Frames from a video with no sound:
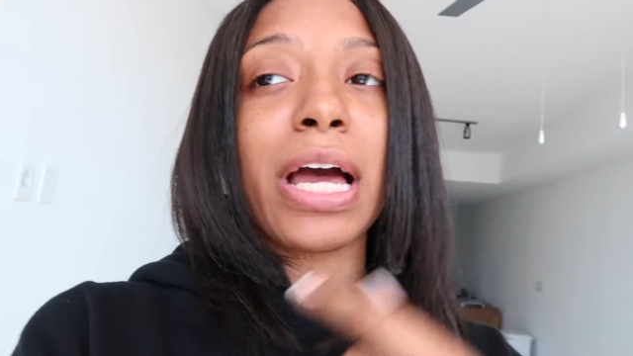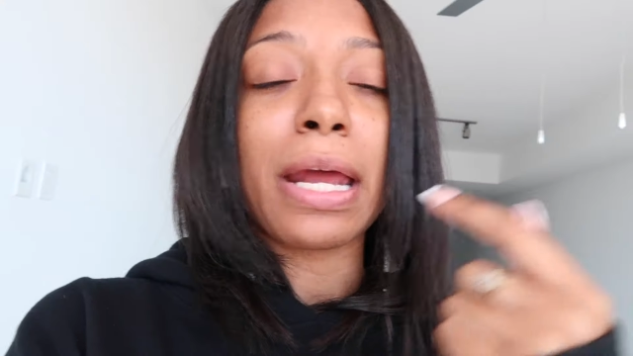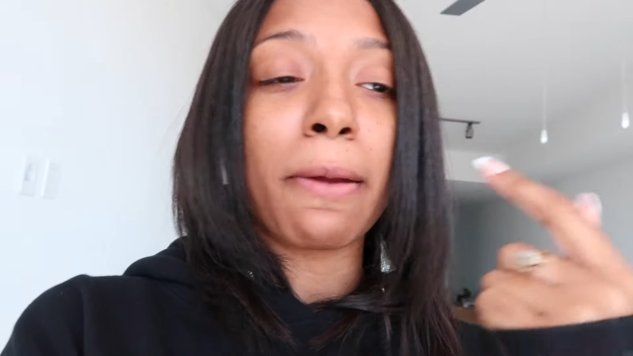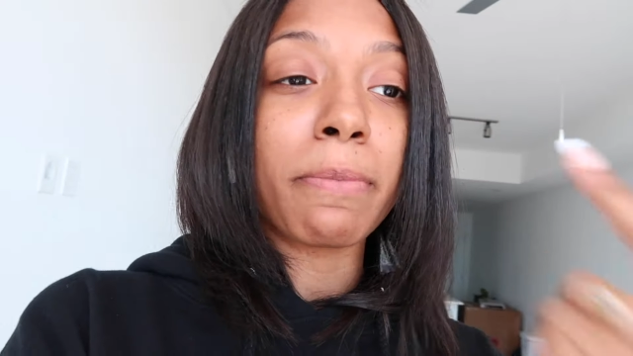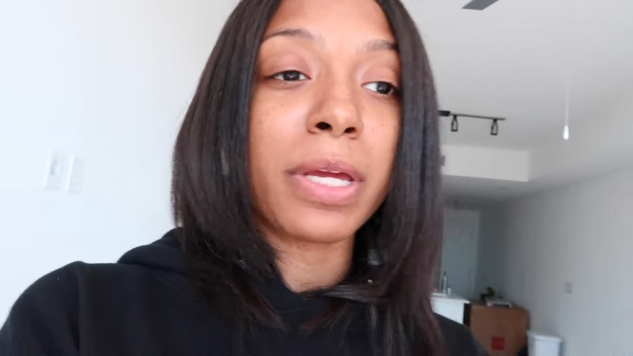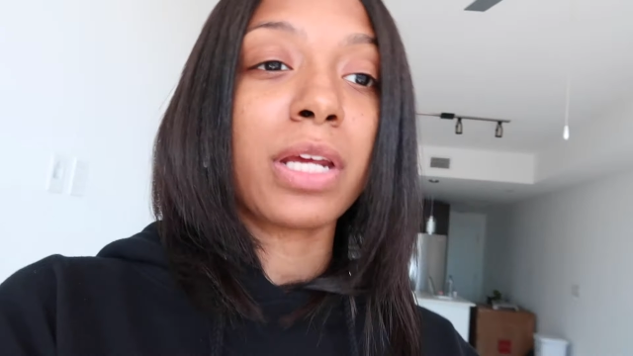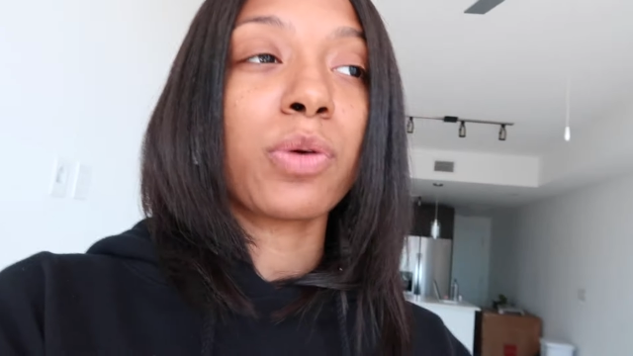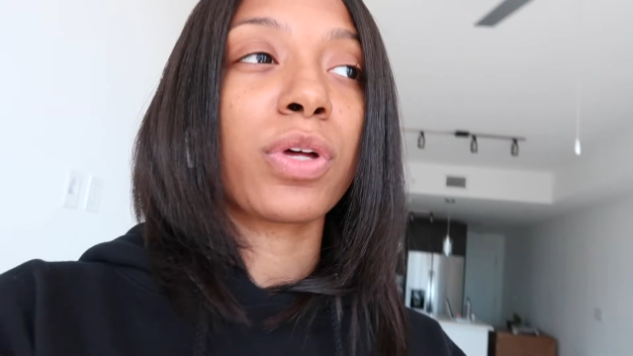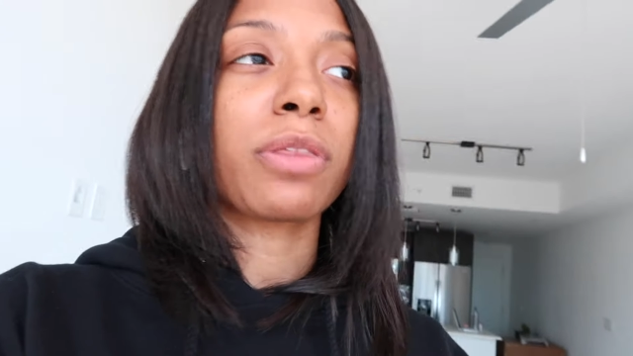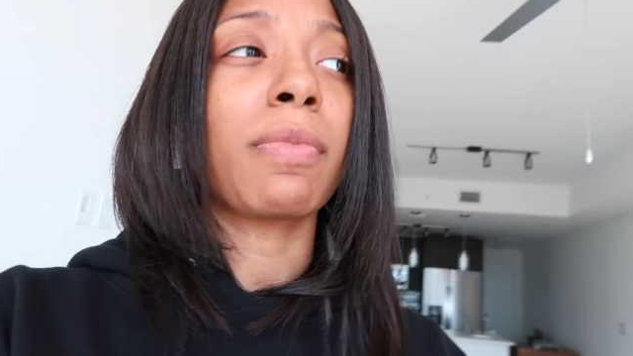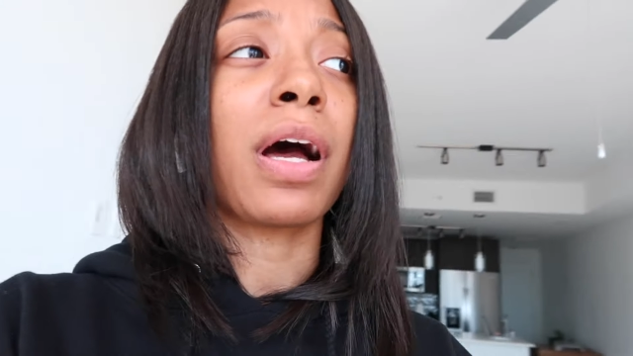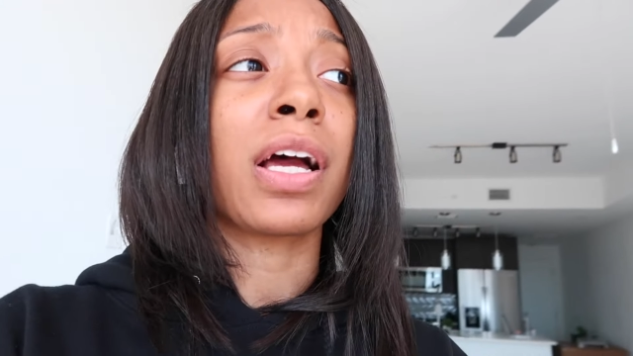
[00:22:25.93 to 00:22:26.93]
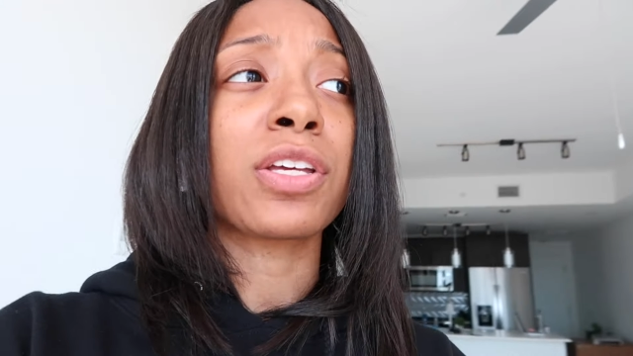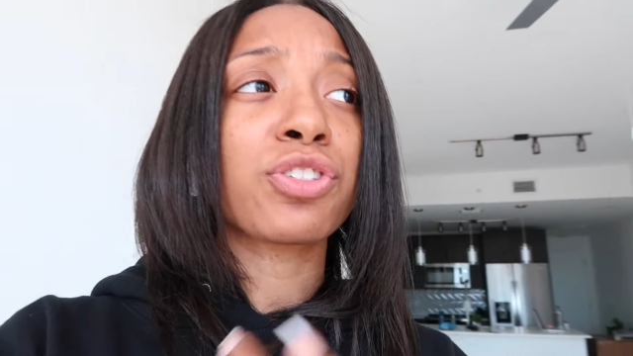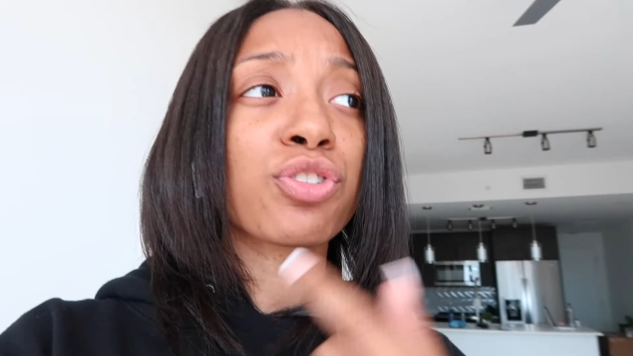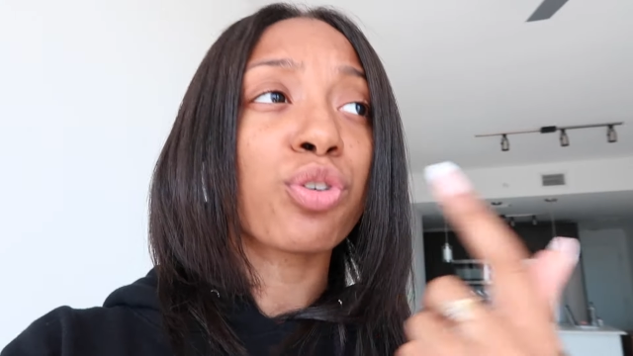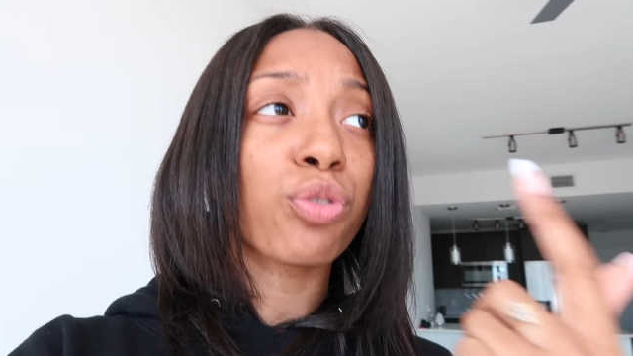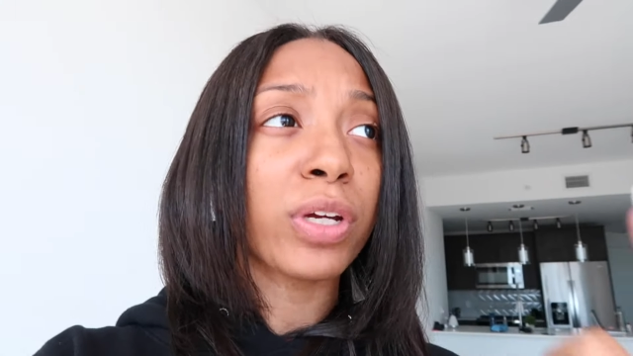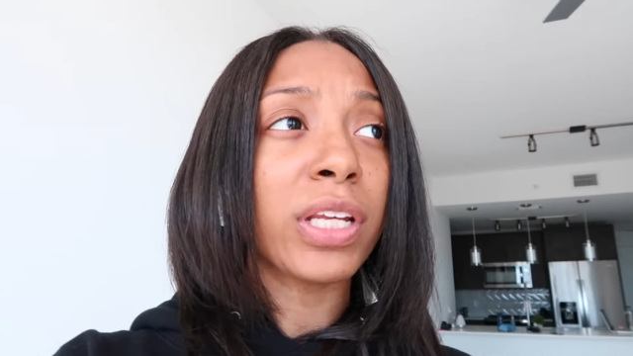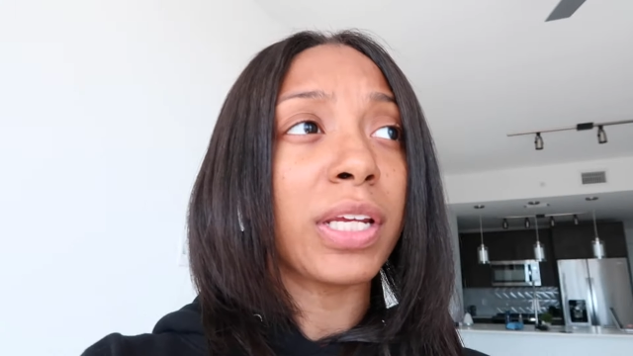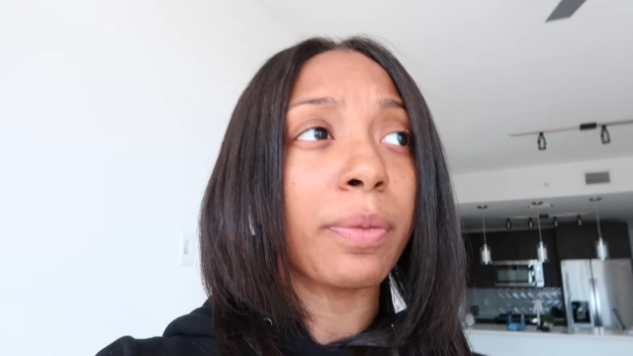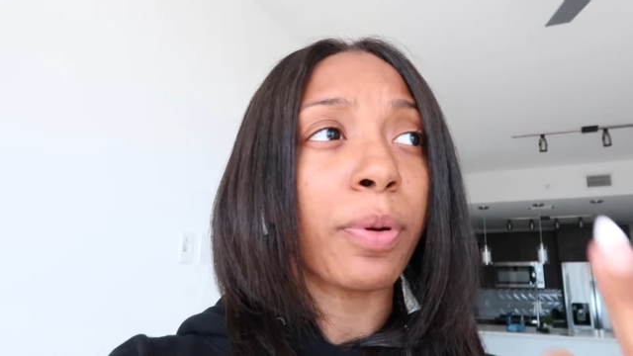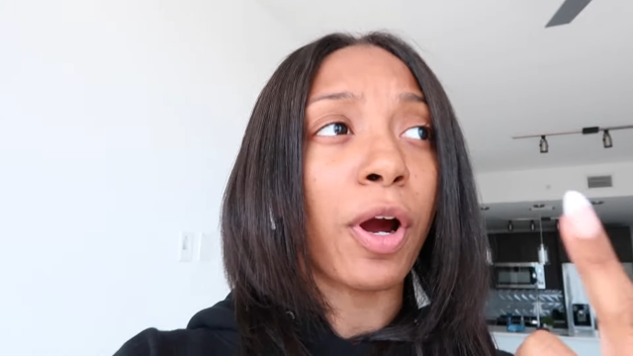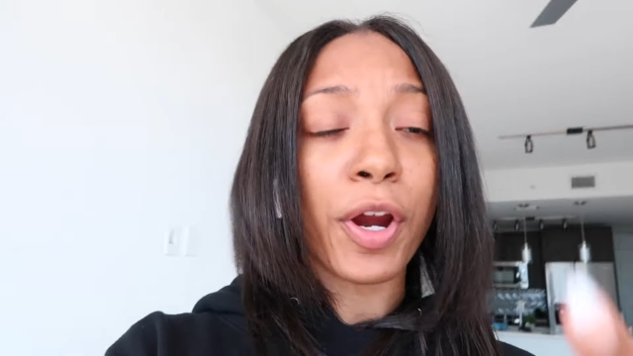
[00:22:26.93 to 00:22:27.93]
I had a meeting with my
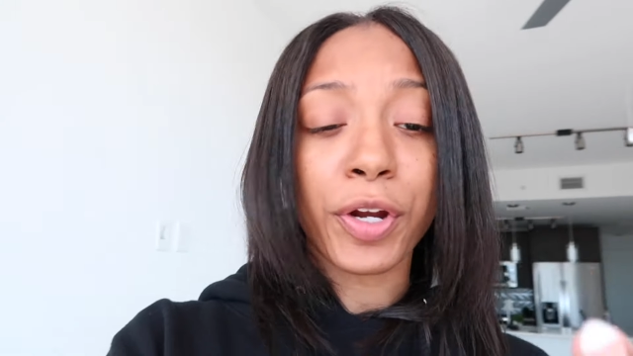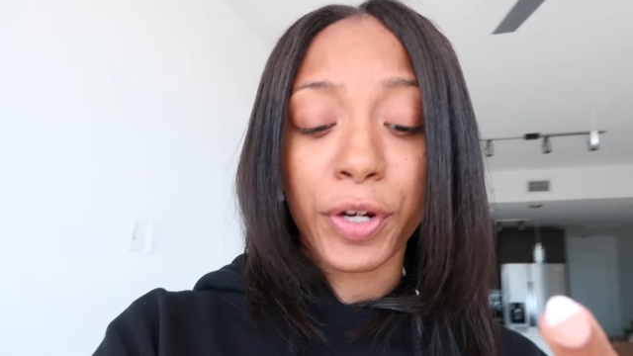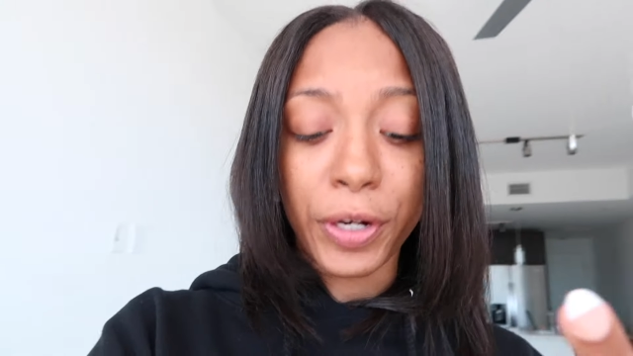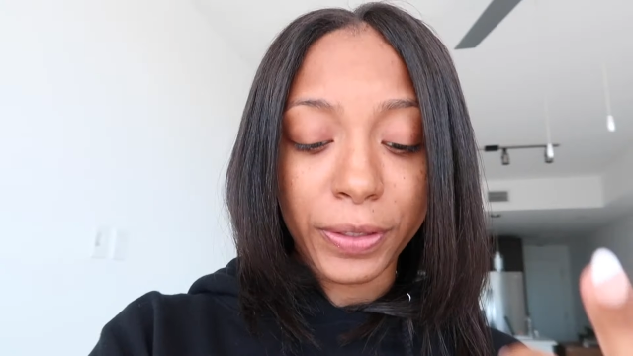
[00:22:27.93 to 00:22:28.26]
screening partner.